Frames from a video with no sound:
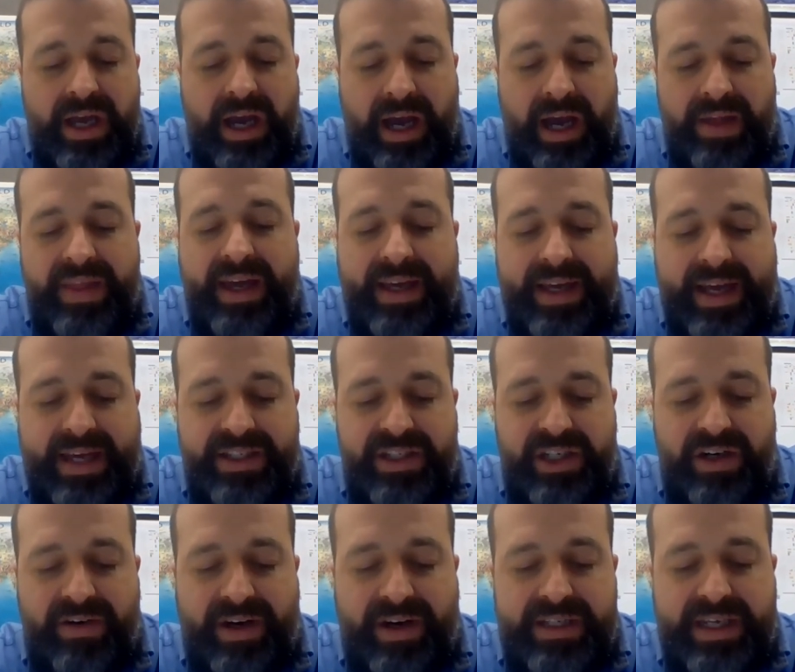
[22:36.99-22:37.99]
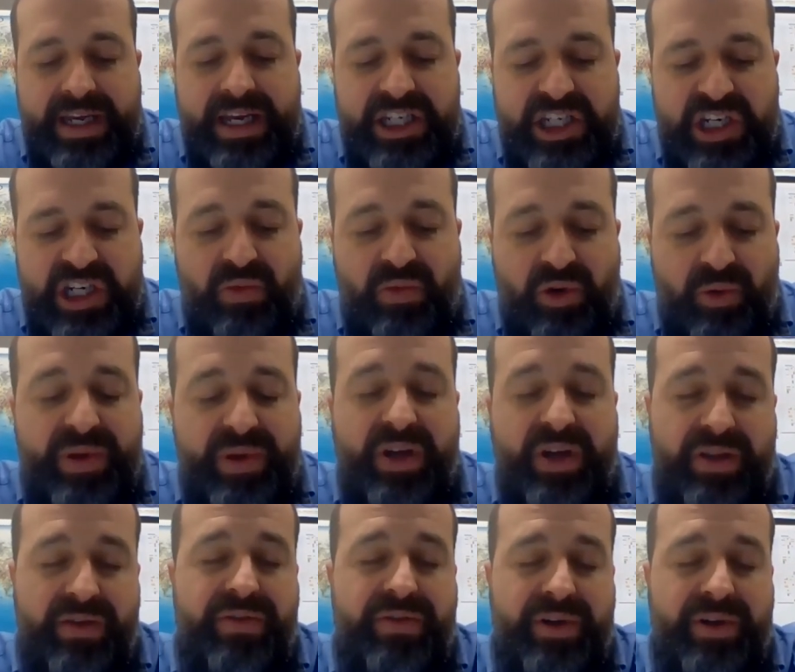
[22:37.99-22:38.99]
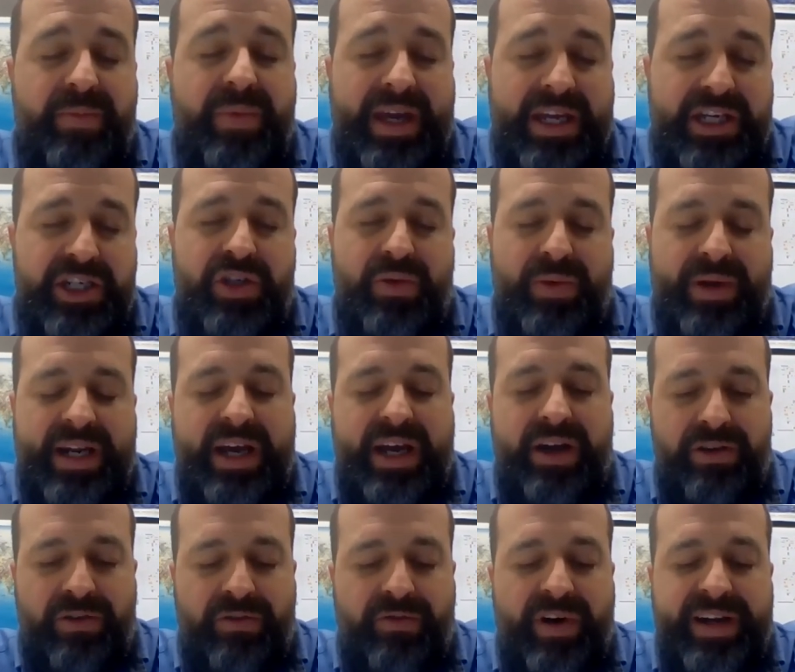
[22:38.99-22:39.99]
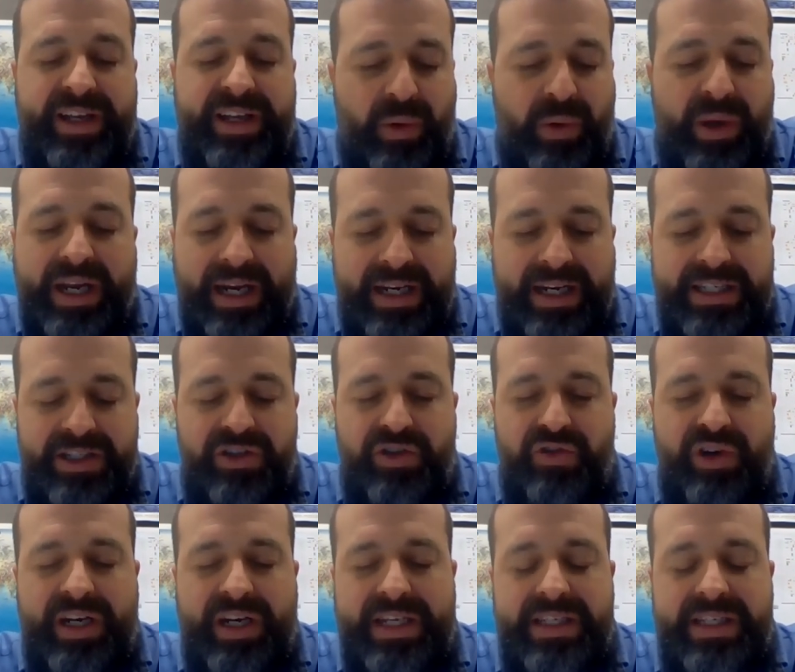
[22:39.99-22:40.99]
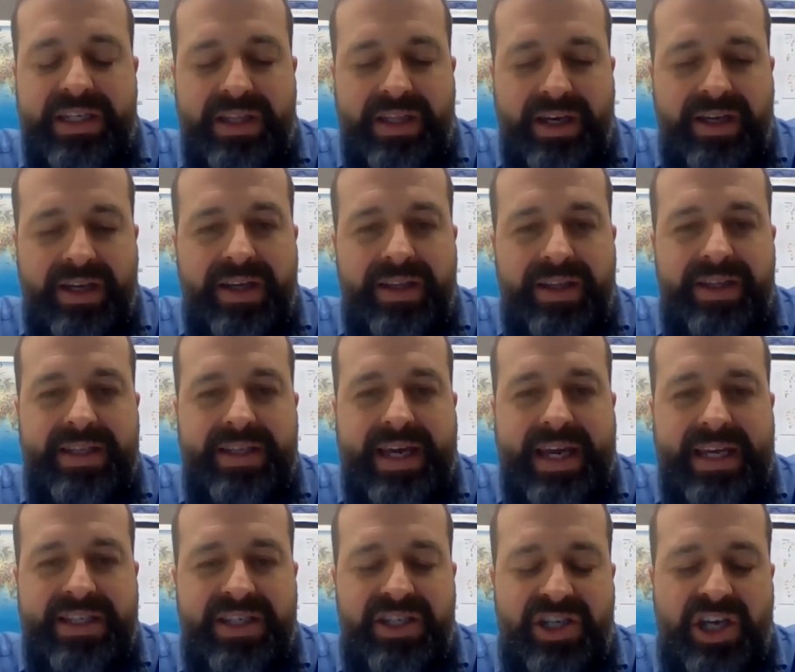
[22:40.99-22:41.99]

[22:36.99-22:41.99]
and that categorization will be on the front page to allow you very quickly to drill into the data,